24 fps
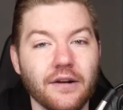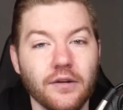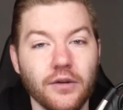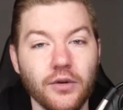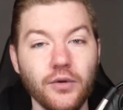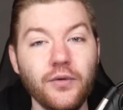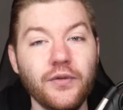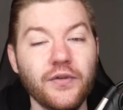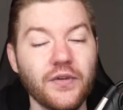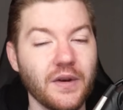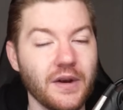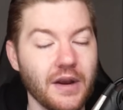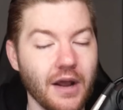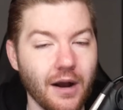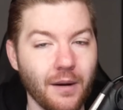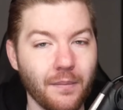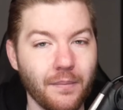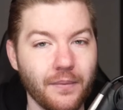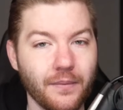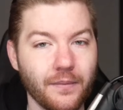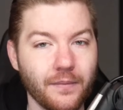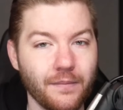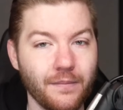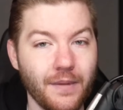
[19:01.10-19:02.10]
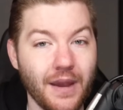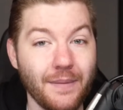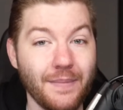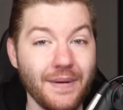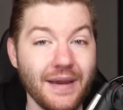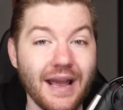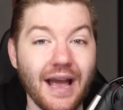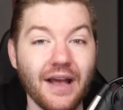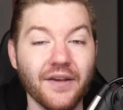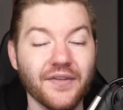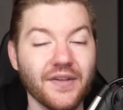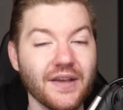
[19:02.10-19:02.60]
of loosened up
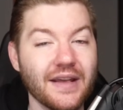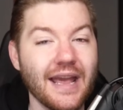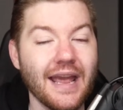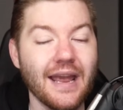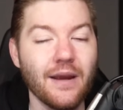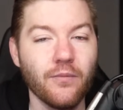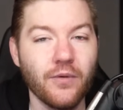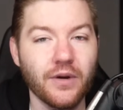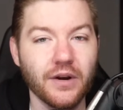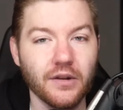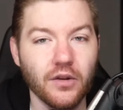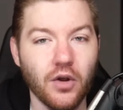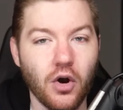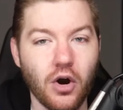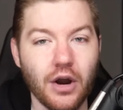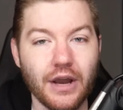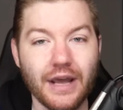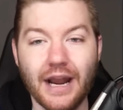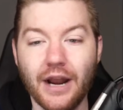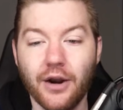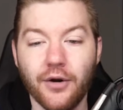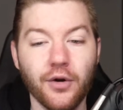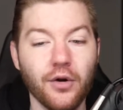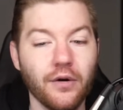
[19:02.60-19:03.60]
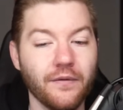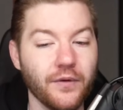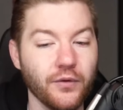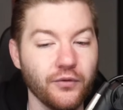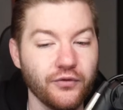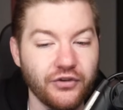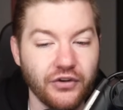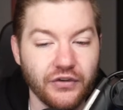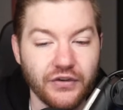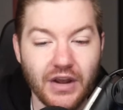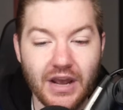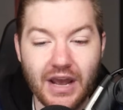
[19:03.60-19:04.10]
maybe as the game went along, and I don't know if it was
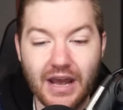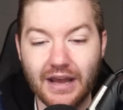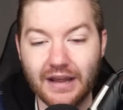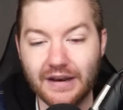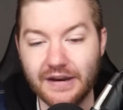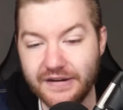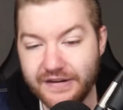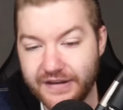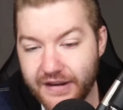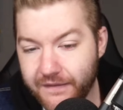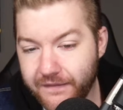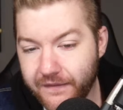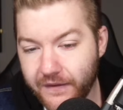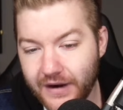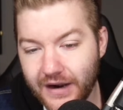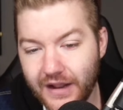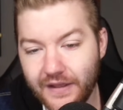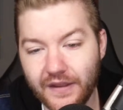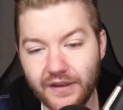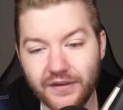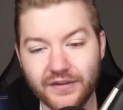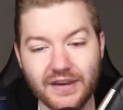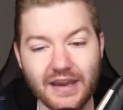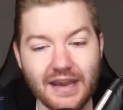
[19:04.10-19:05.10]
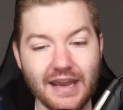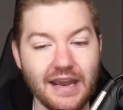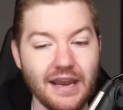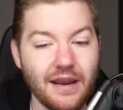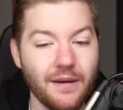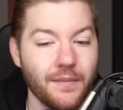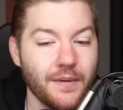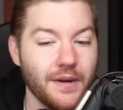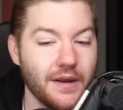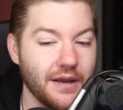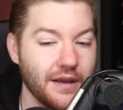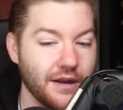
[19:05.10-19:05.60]
just different in this
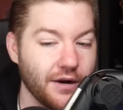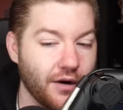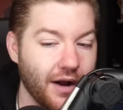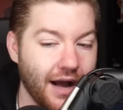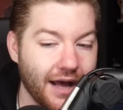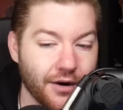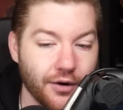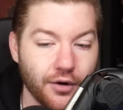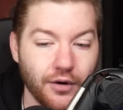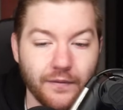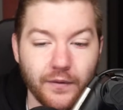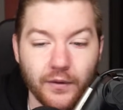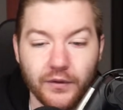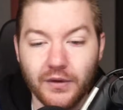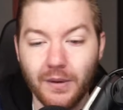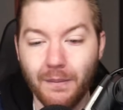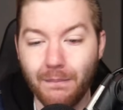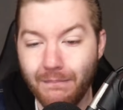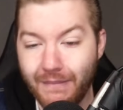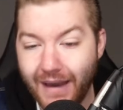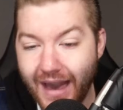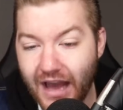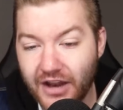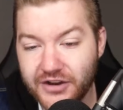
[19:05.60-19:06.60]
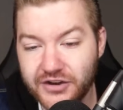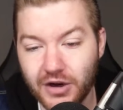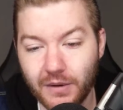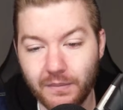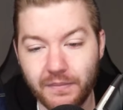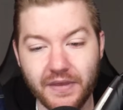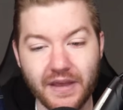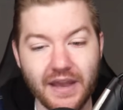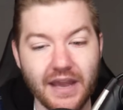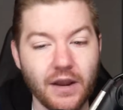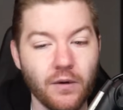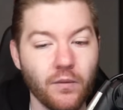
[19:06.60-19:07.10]
game. You know, I don't know if it was a
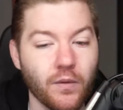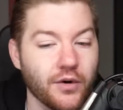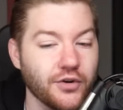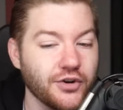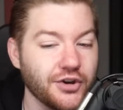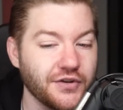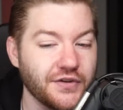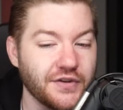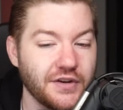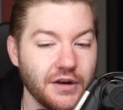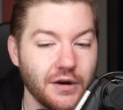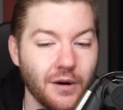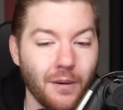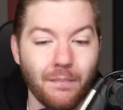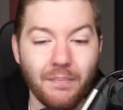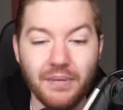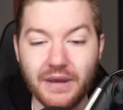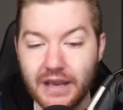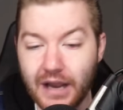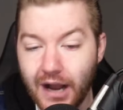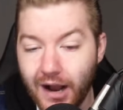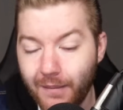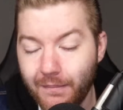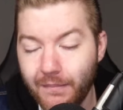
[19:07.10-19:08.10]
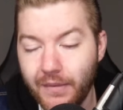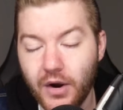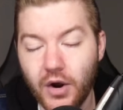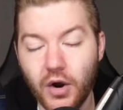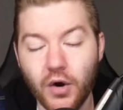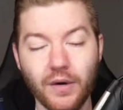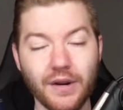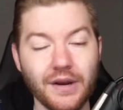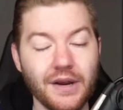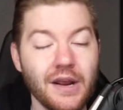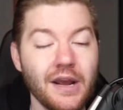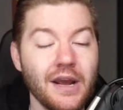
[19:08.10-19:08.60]
matchup thing where just you know
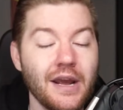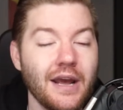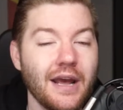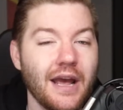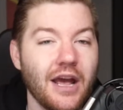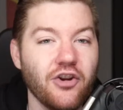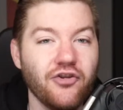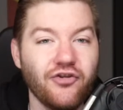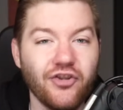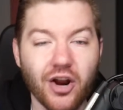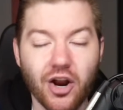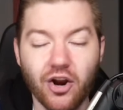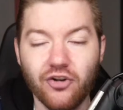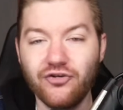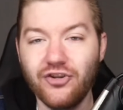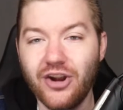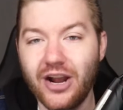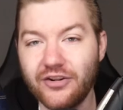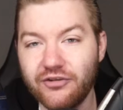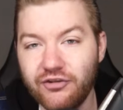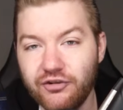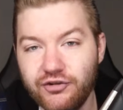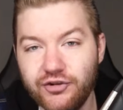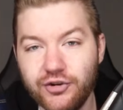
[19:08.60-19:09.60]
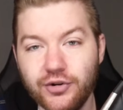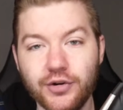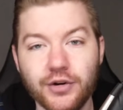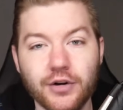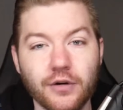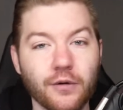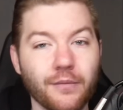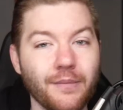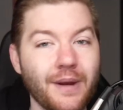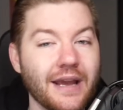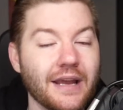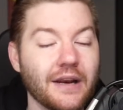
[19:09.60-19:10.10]
Biyombo and and Jaren Jackson Jr.
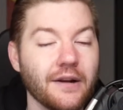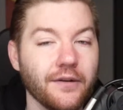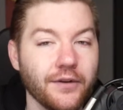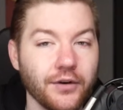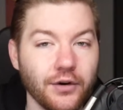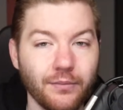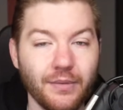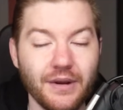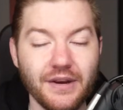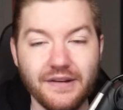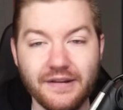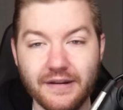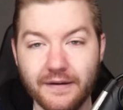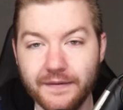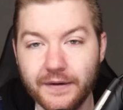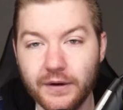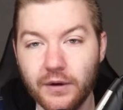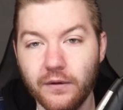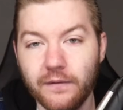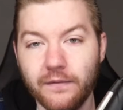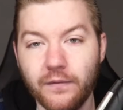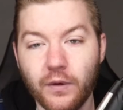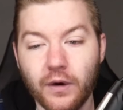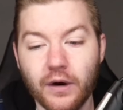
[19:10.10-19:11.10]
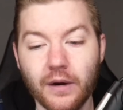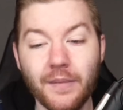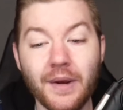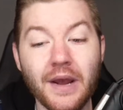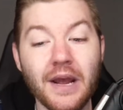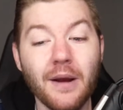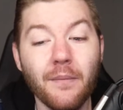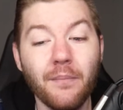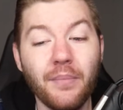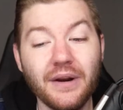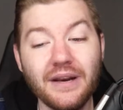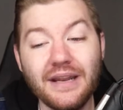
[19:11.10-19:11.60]
were making it a little bit difficult for him,
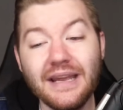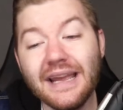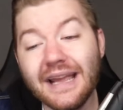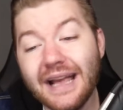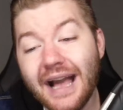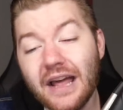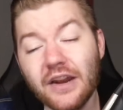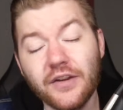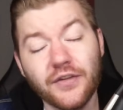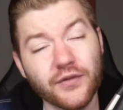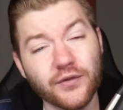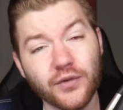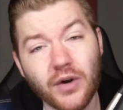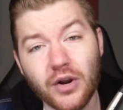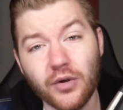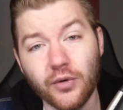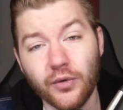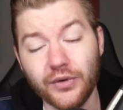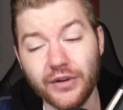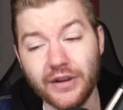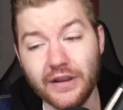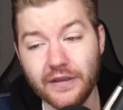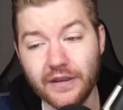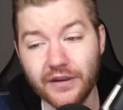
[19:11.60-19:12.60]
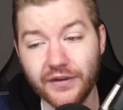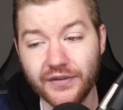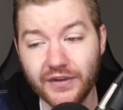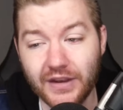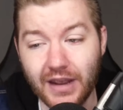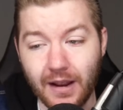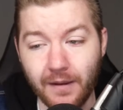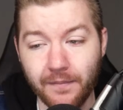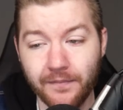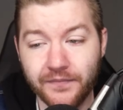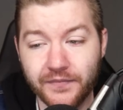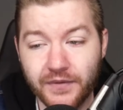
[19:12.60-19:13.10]
but he kind of struggled in this
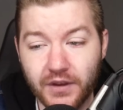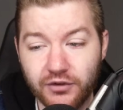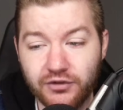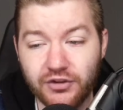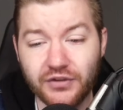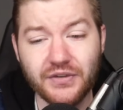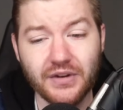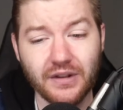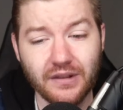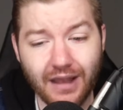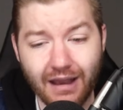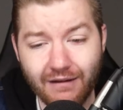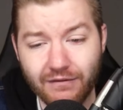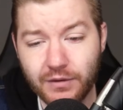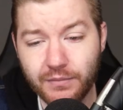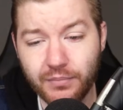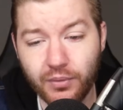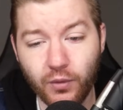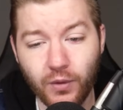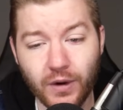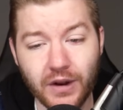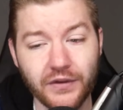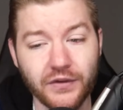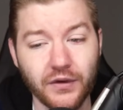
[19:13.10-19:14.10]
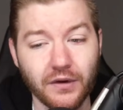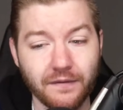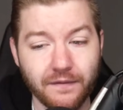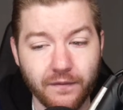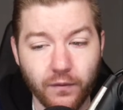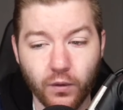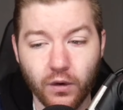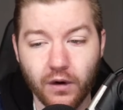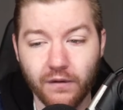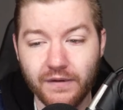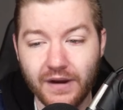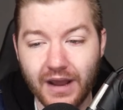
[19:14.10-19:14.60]
game. Just 11 points on
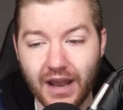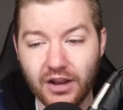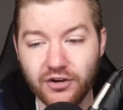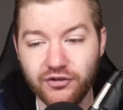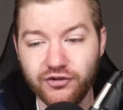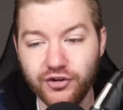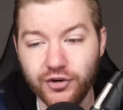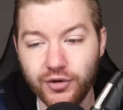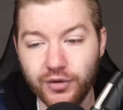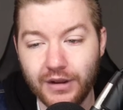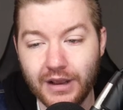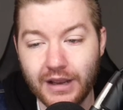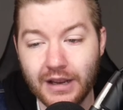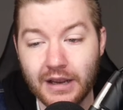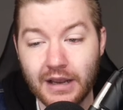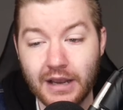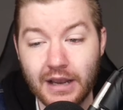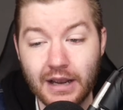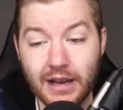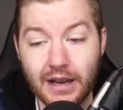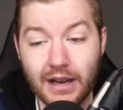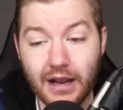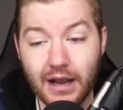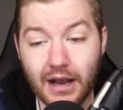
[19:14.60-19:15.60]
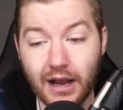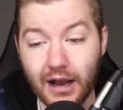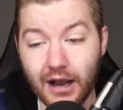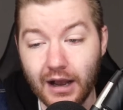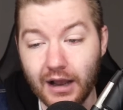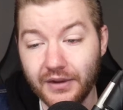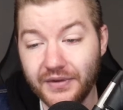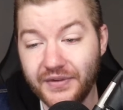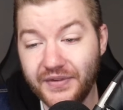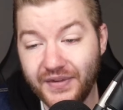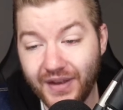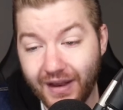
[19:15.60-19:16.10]
four of nine shooting,
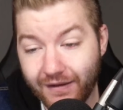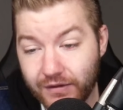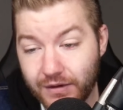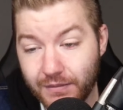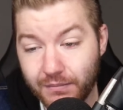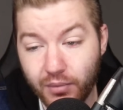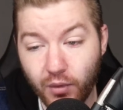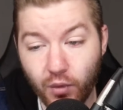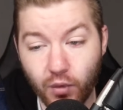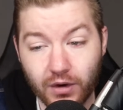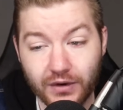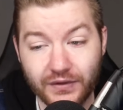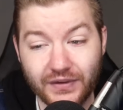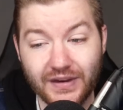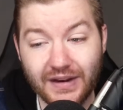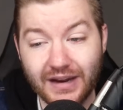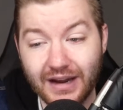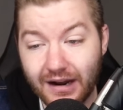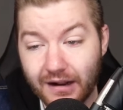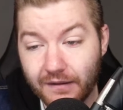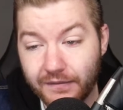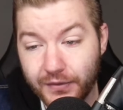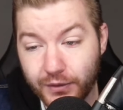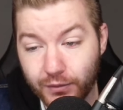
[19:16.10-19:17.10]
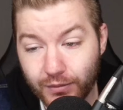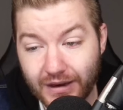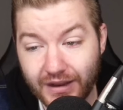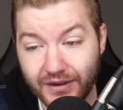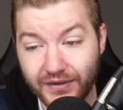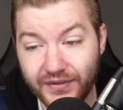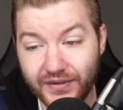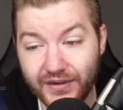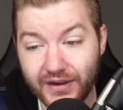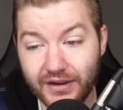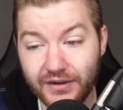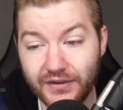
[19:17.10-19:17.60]
uh, seven boards. He did have three
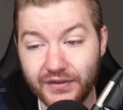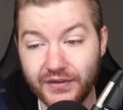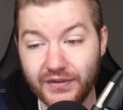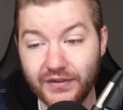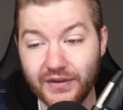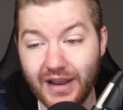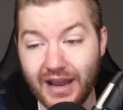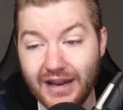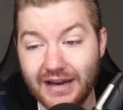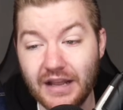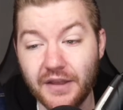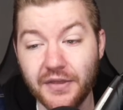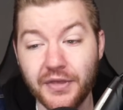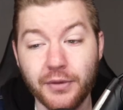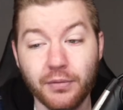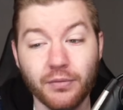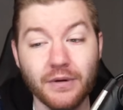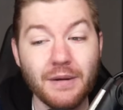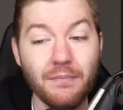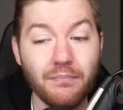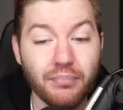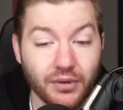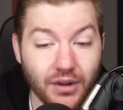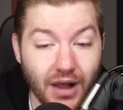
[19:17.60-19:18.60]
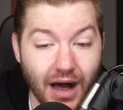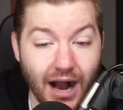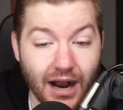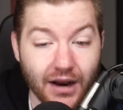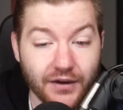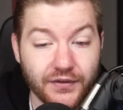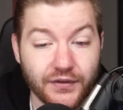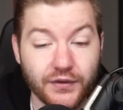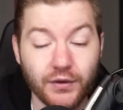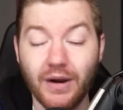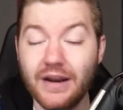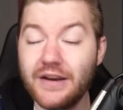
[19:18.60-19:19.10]
assists and he had three
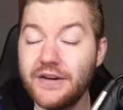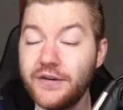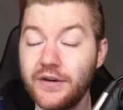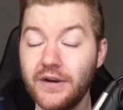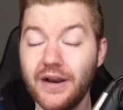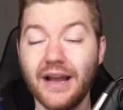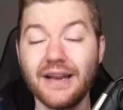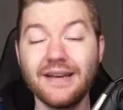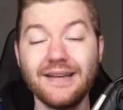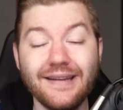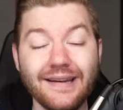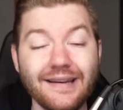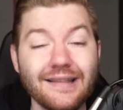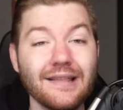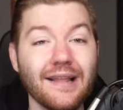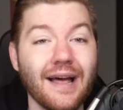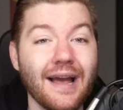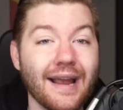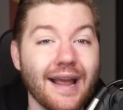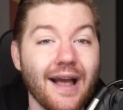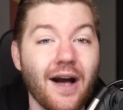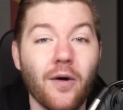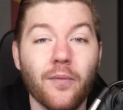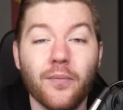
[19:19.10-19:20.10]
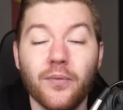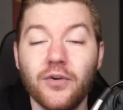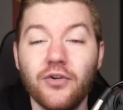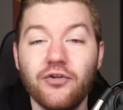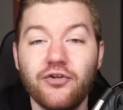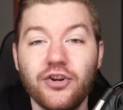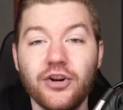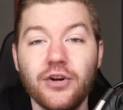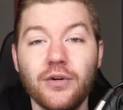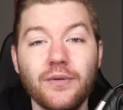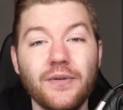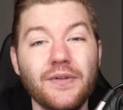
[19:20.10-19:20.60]
blocks. So I did I did like Alperen
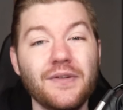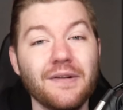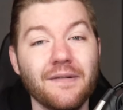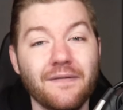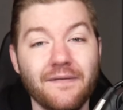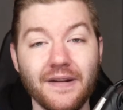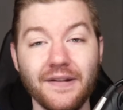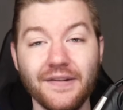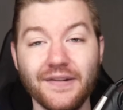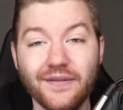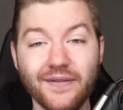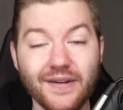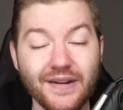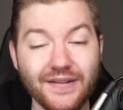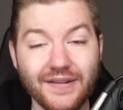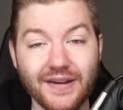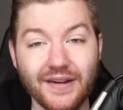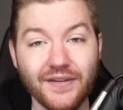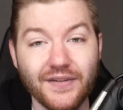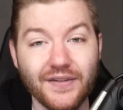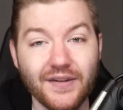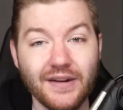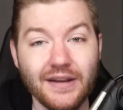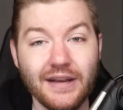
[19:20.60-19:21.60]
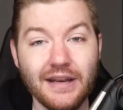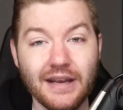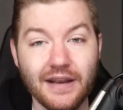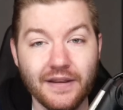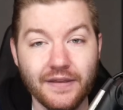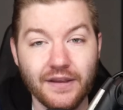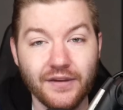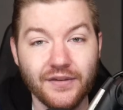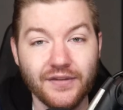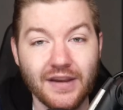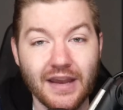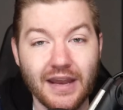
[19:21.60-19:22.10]
Sengun's defensive intensity
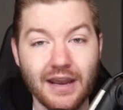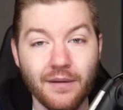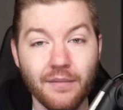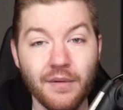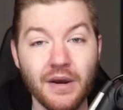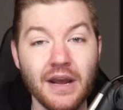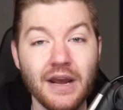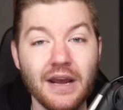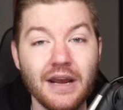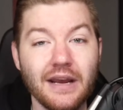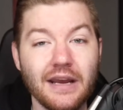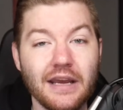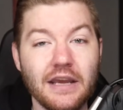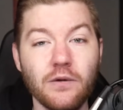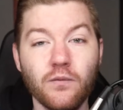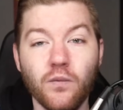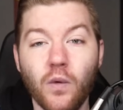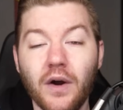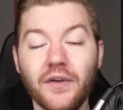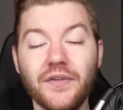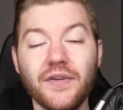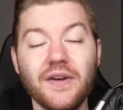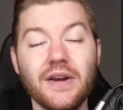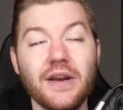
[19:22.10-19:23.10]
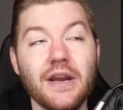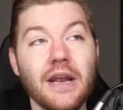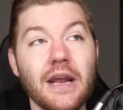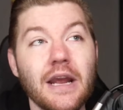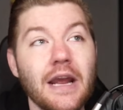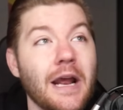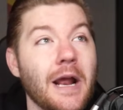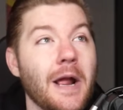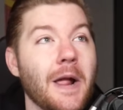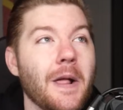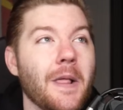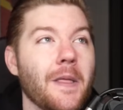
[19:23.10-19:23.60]
in this game. He wasn't
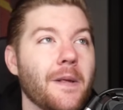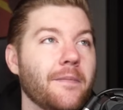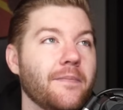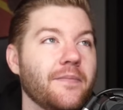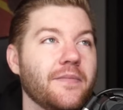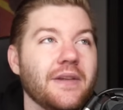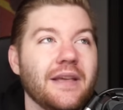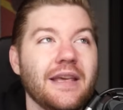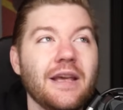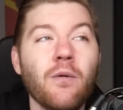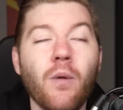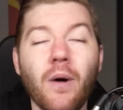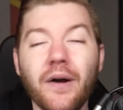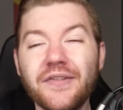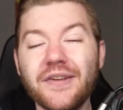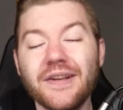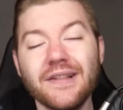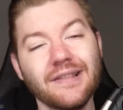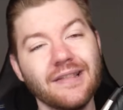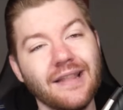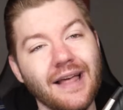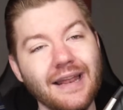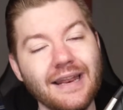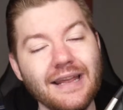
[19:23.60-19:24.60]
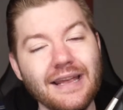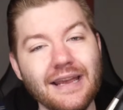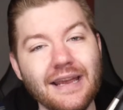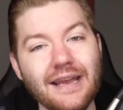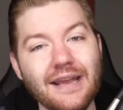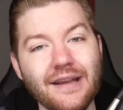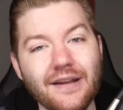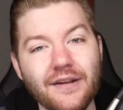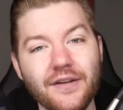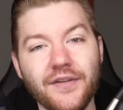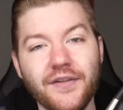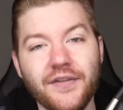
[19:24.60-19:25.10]
he wasn't letting
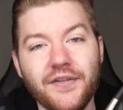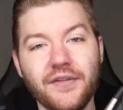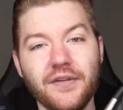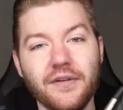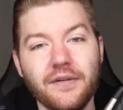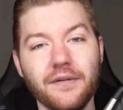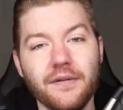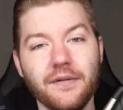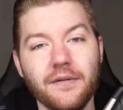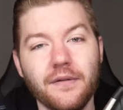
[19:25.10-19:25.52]
his